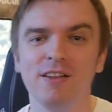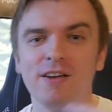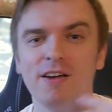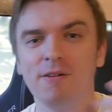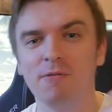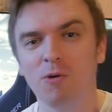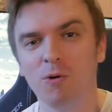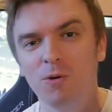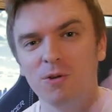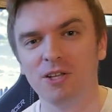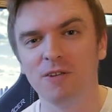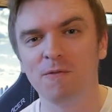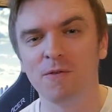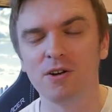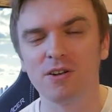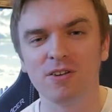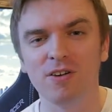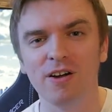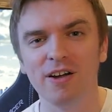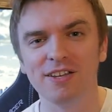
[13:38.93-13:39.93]
all
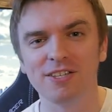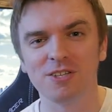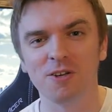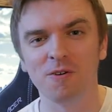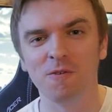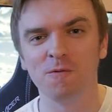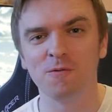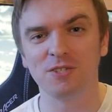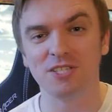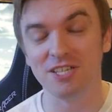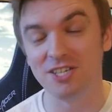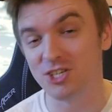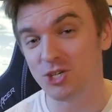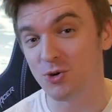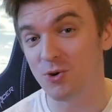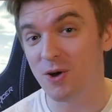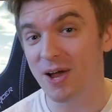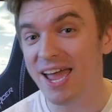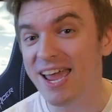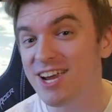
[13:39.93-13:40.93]
different kinds of
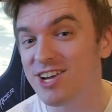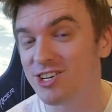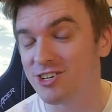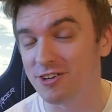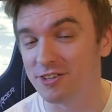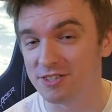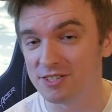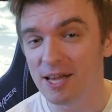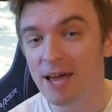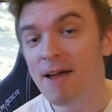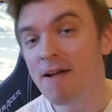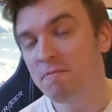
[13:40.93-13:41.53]
situations?